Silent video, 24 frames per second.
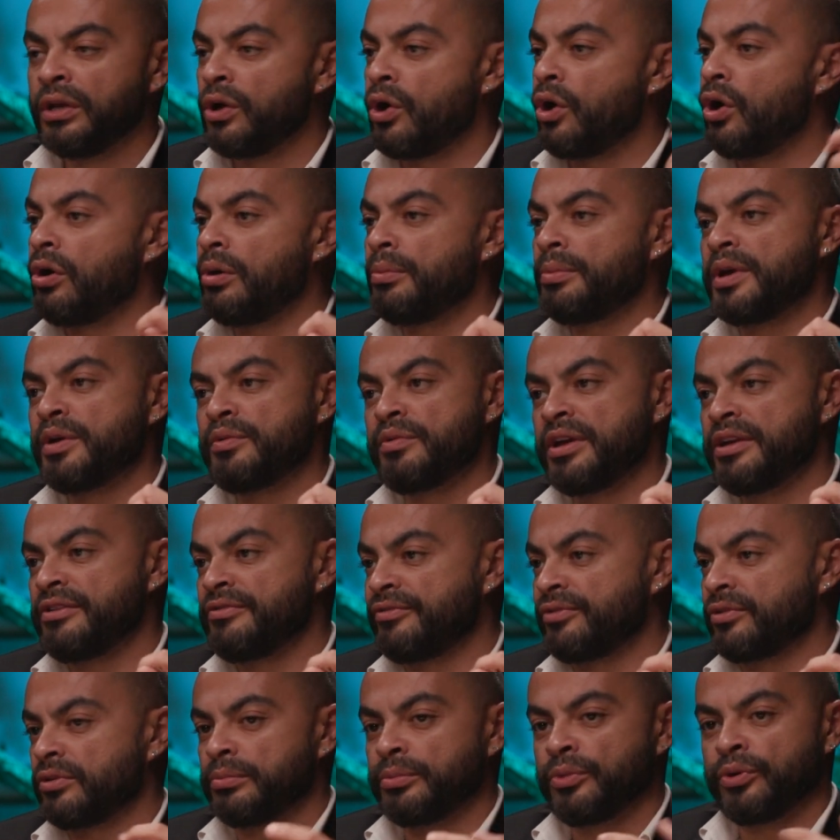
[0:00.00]
Home Away
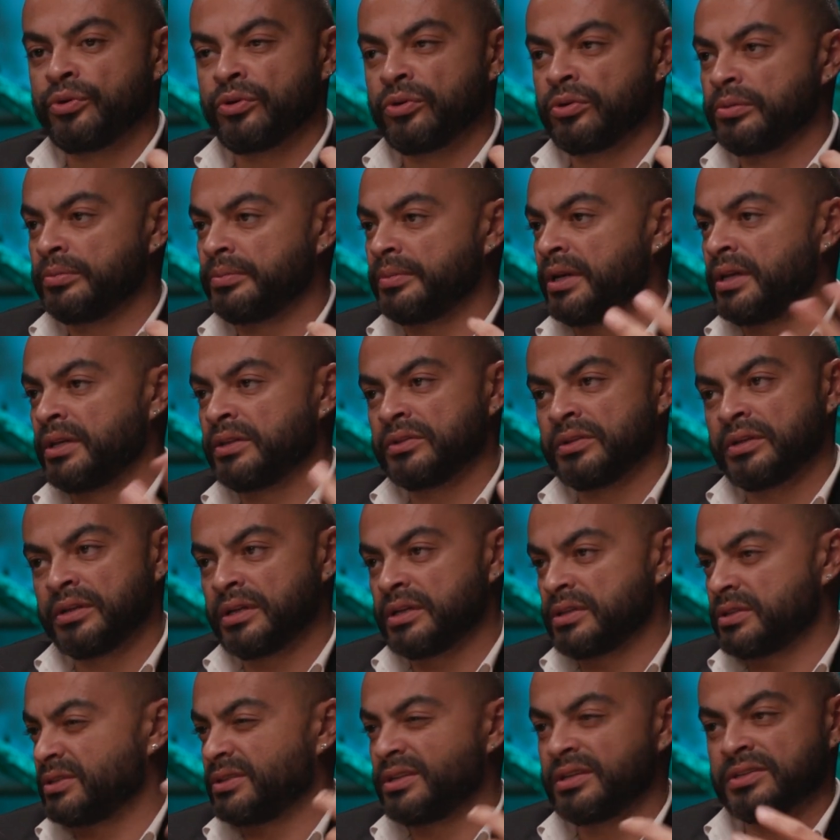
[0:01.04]
from Home, and the
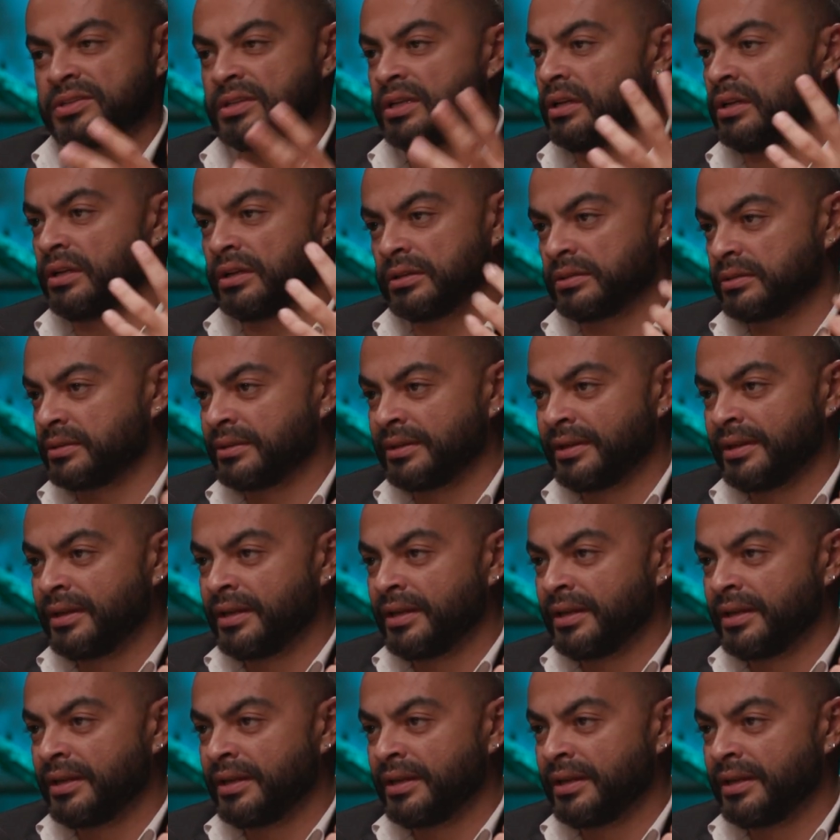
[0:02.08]
rest. There's a lot.